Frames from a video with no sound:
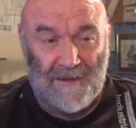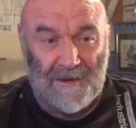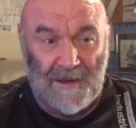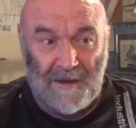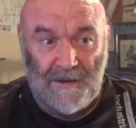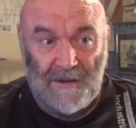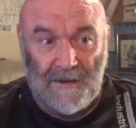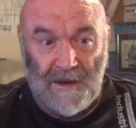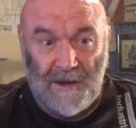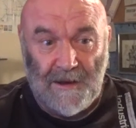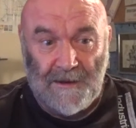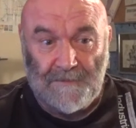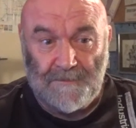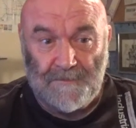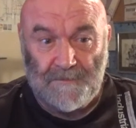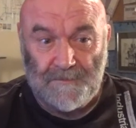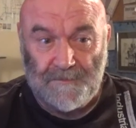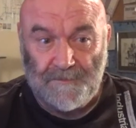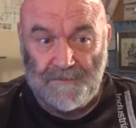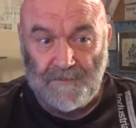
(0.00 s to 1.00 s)
kind of like
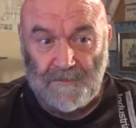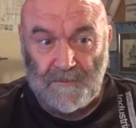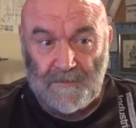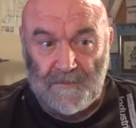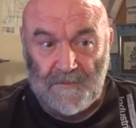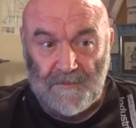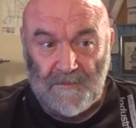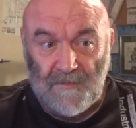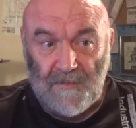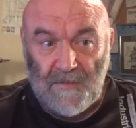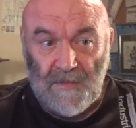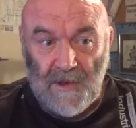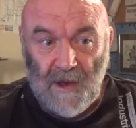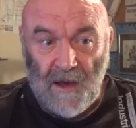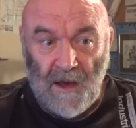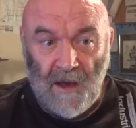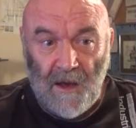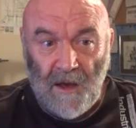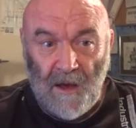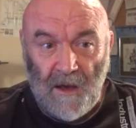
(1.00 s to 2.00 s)

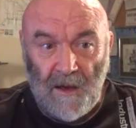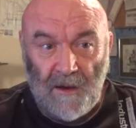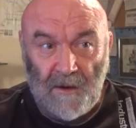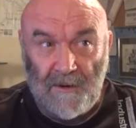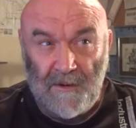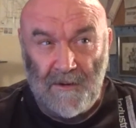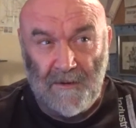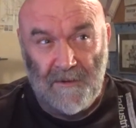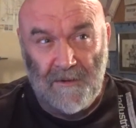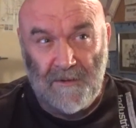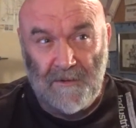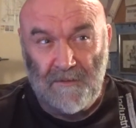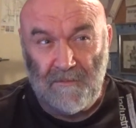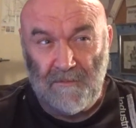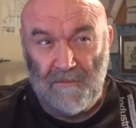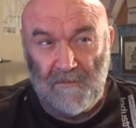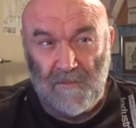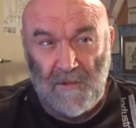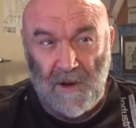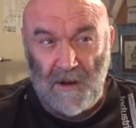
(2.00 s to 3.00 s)
Because,
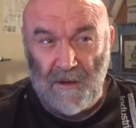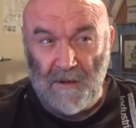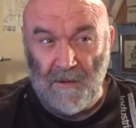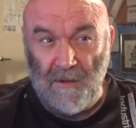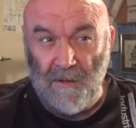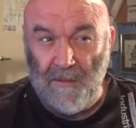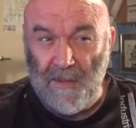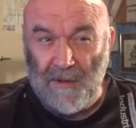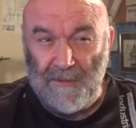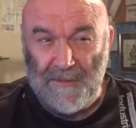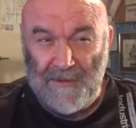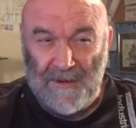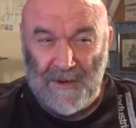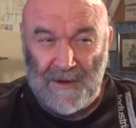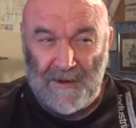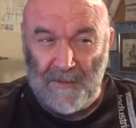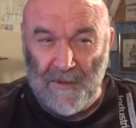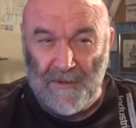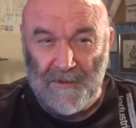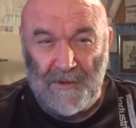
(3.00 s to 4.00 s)
I don't know, about
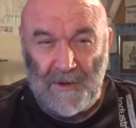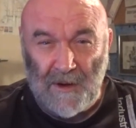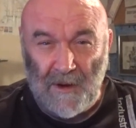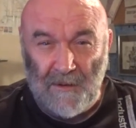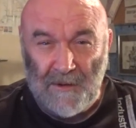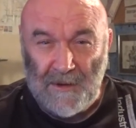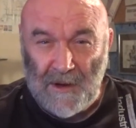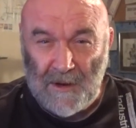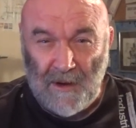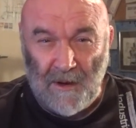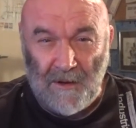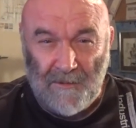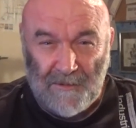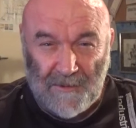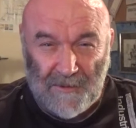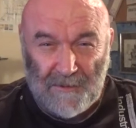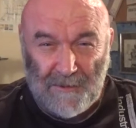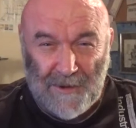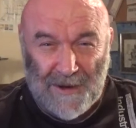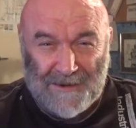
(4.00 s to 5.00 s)
6 months ago, and I can't
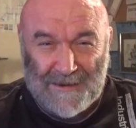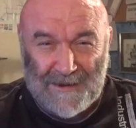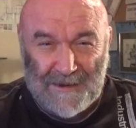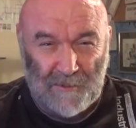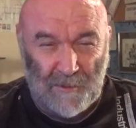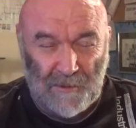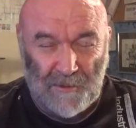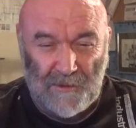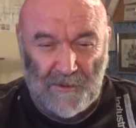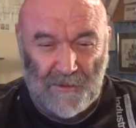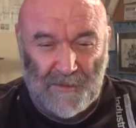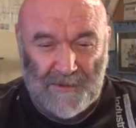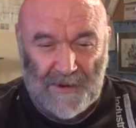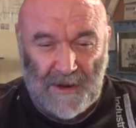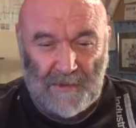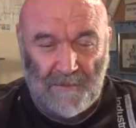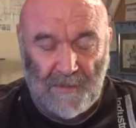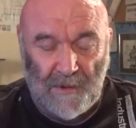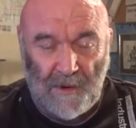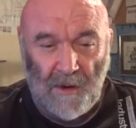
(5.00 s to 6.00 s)
swear to this
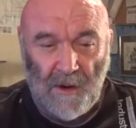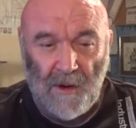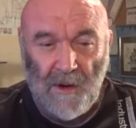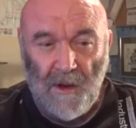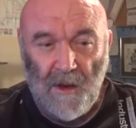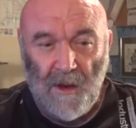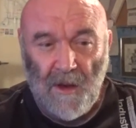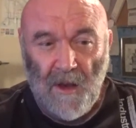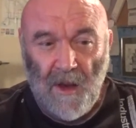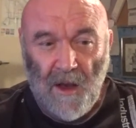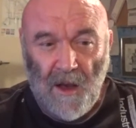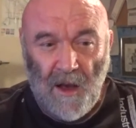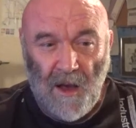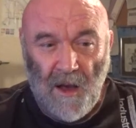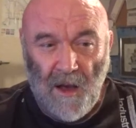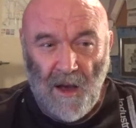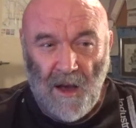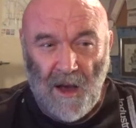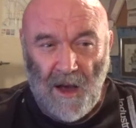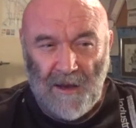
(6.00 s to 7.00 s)
100%, but
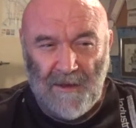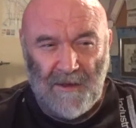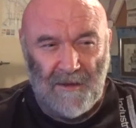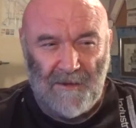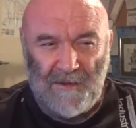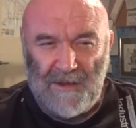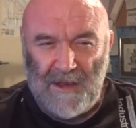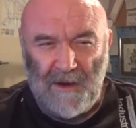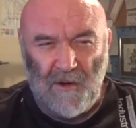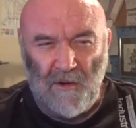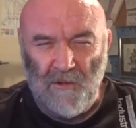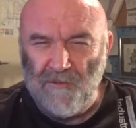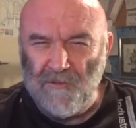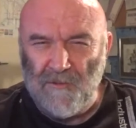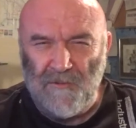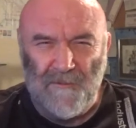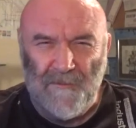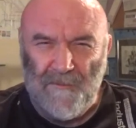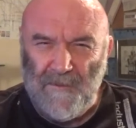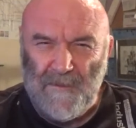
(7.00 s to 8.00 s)
I think it was like
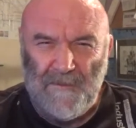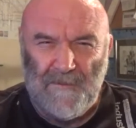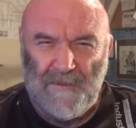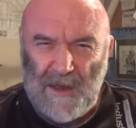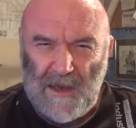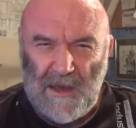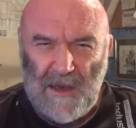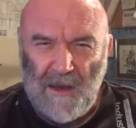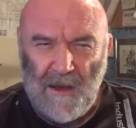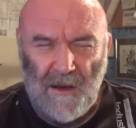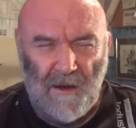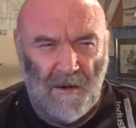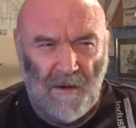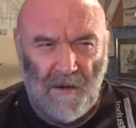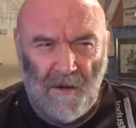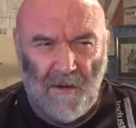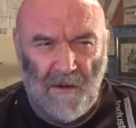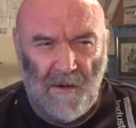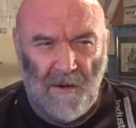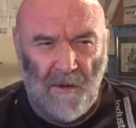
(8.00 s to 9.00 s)
150,
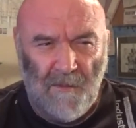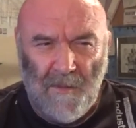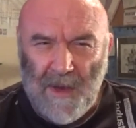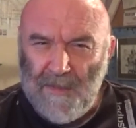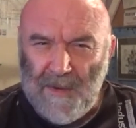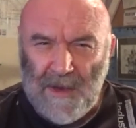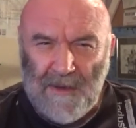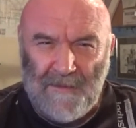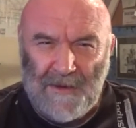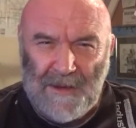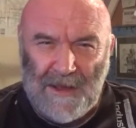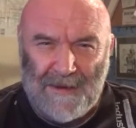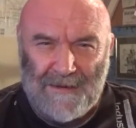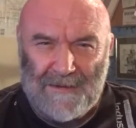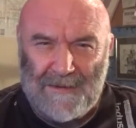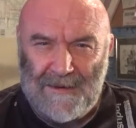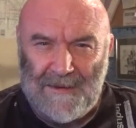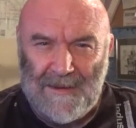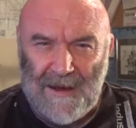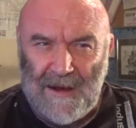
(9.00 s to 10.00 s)
or maybe even less
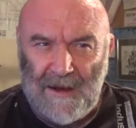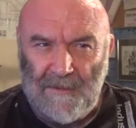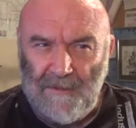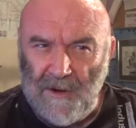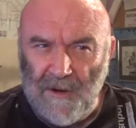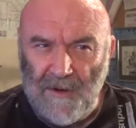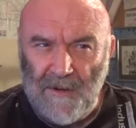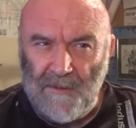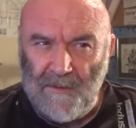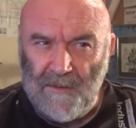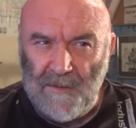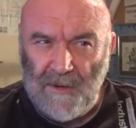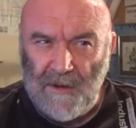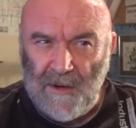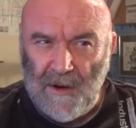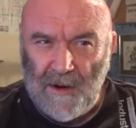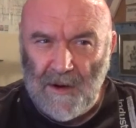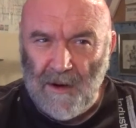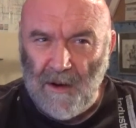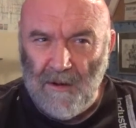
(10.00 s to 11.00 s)
than that.
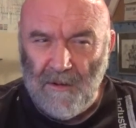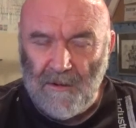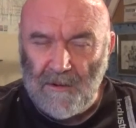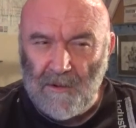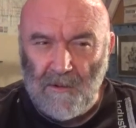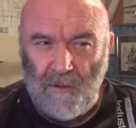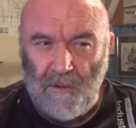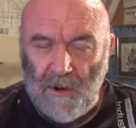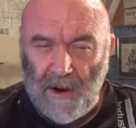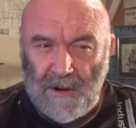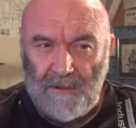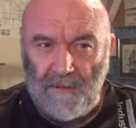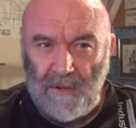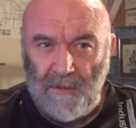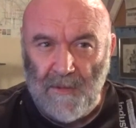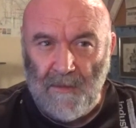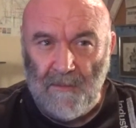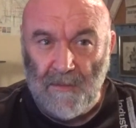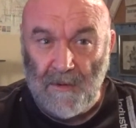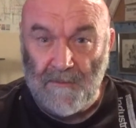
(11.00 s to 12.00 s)
I can't quite
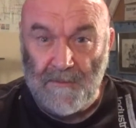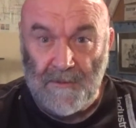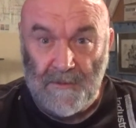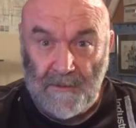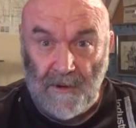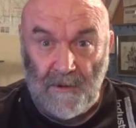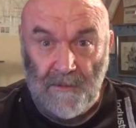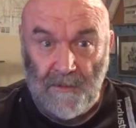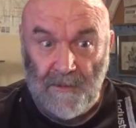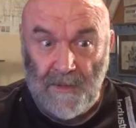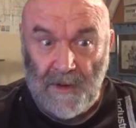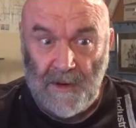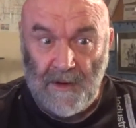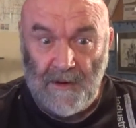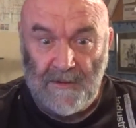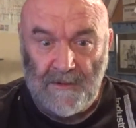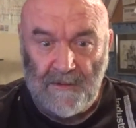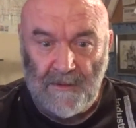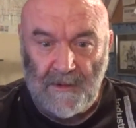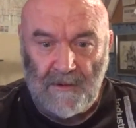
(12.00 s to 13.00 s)
remember off the top of my
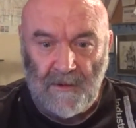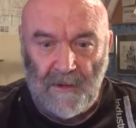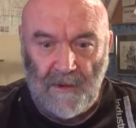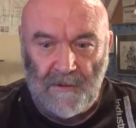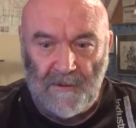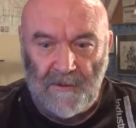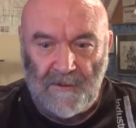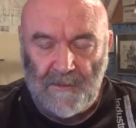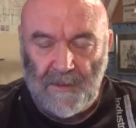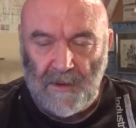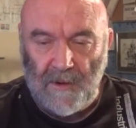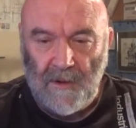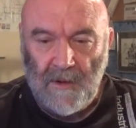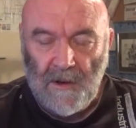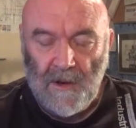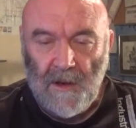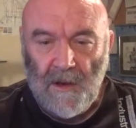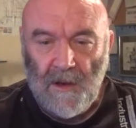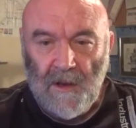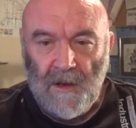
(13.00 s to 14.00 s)
head, to be quite honest. But,
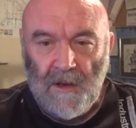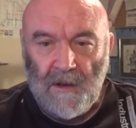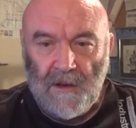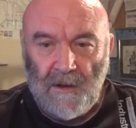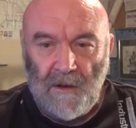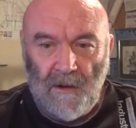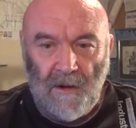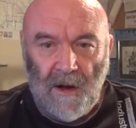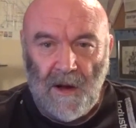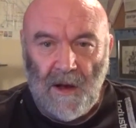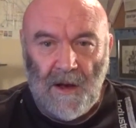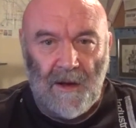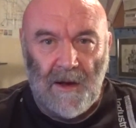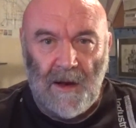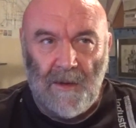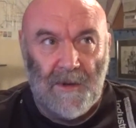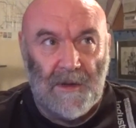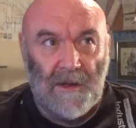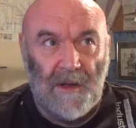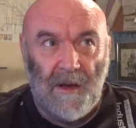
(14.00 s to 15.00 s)
you know,
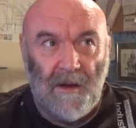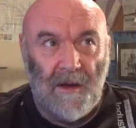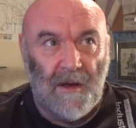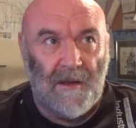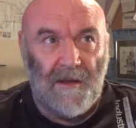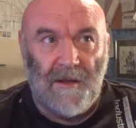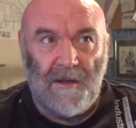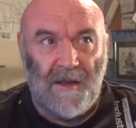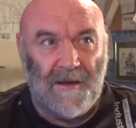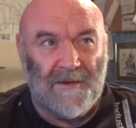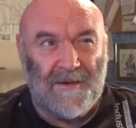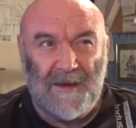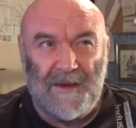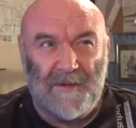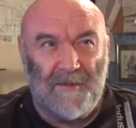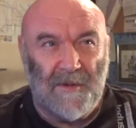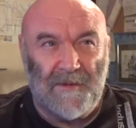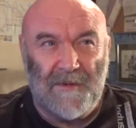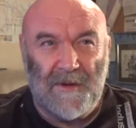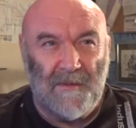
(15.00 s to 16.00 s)
I mean, in the last
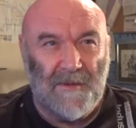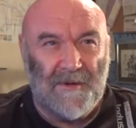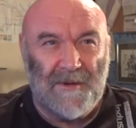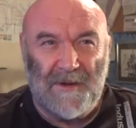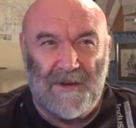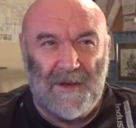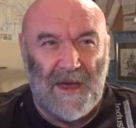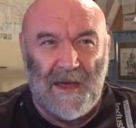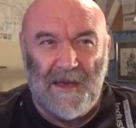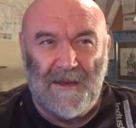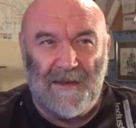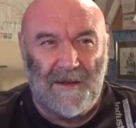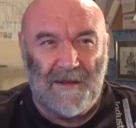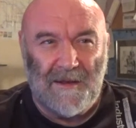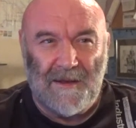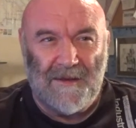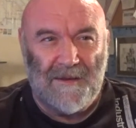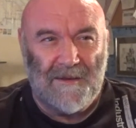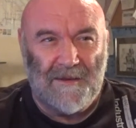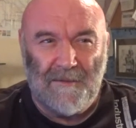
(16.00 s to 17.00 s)
6 months, I must have gained at
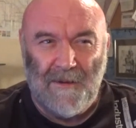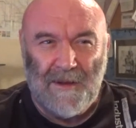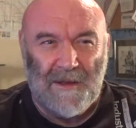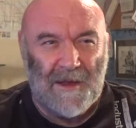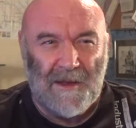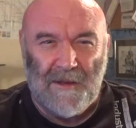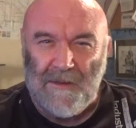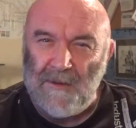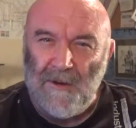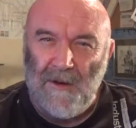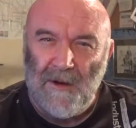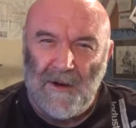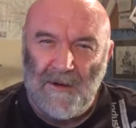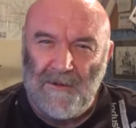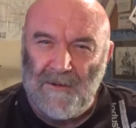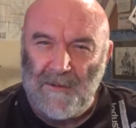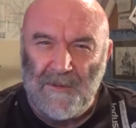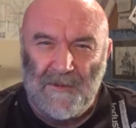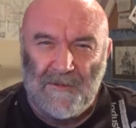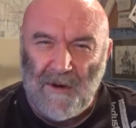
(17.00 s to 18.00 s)
least 20, 30
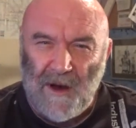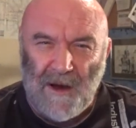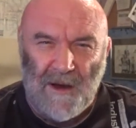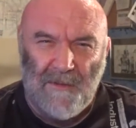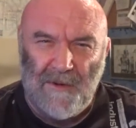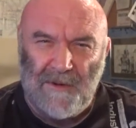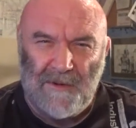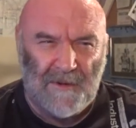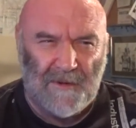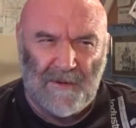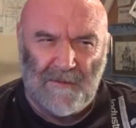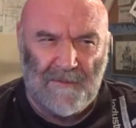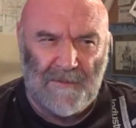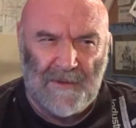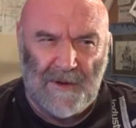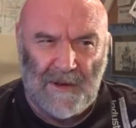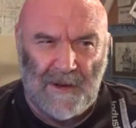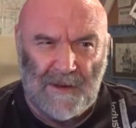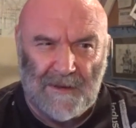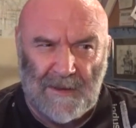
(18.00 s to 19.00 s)
subscribers or
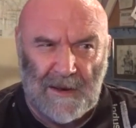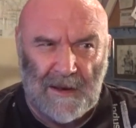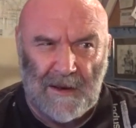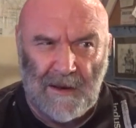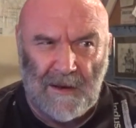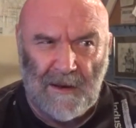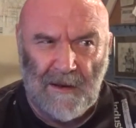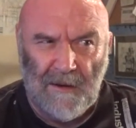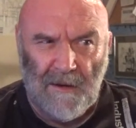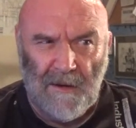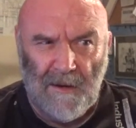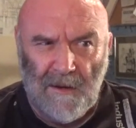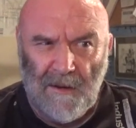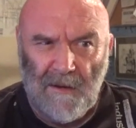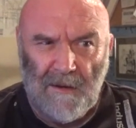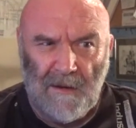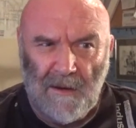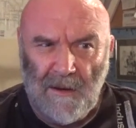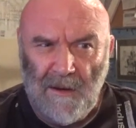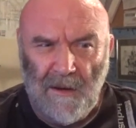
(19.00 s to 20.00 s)
something, I think,
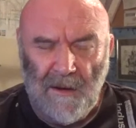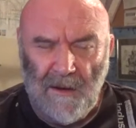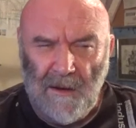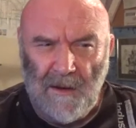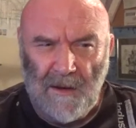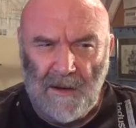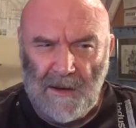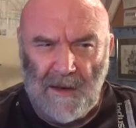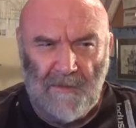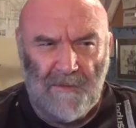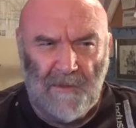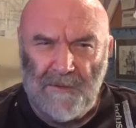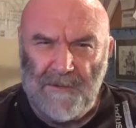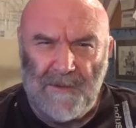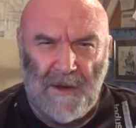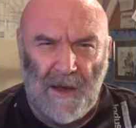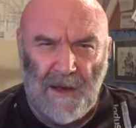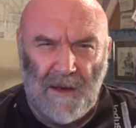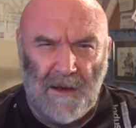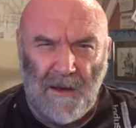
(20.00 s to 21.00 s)
give or
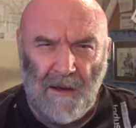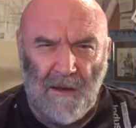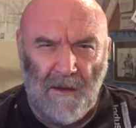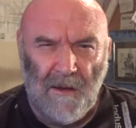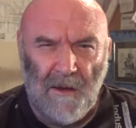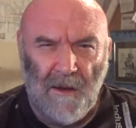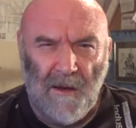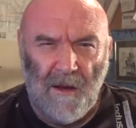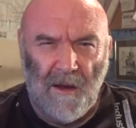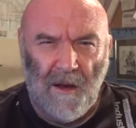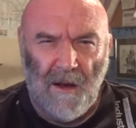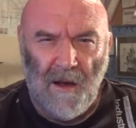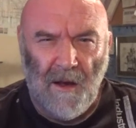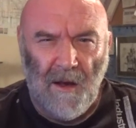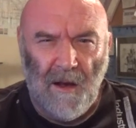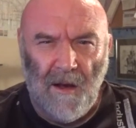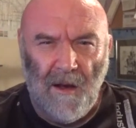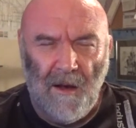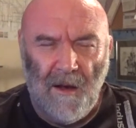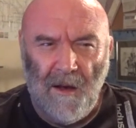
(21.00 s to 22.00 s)
take.
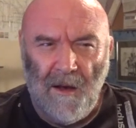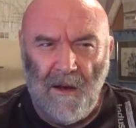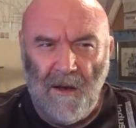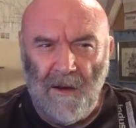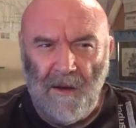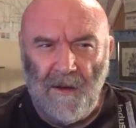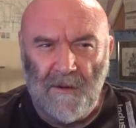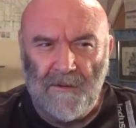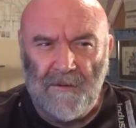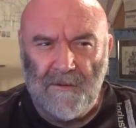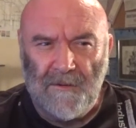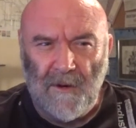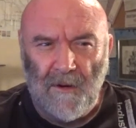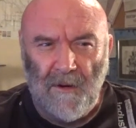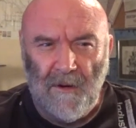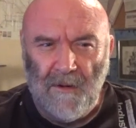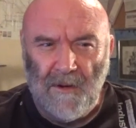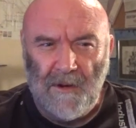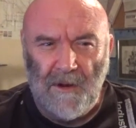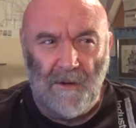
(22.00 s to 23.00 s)

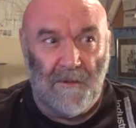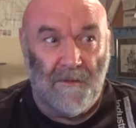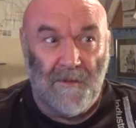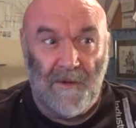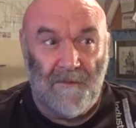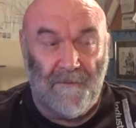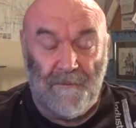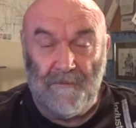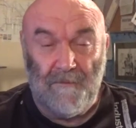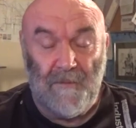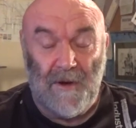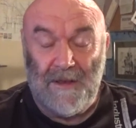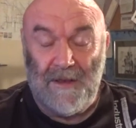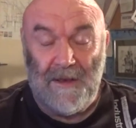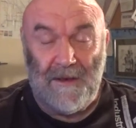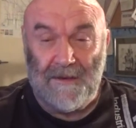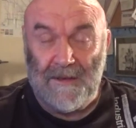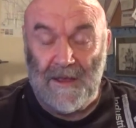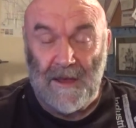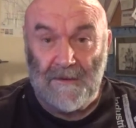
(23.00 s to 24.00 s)
So, you know,
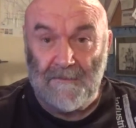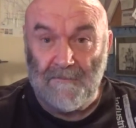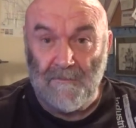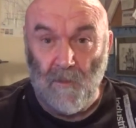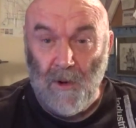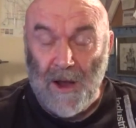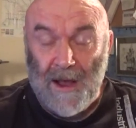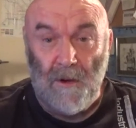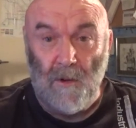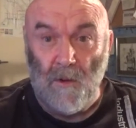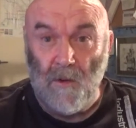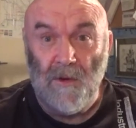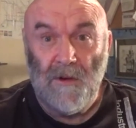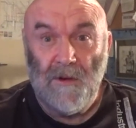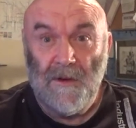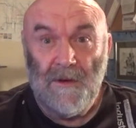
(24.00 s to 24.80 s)
that's like, wow.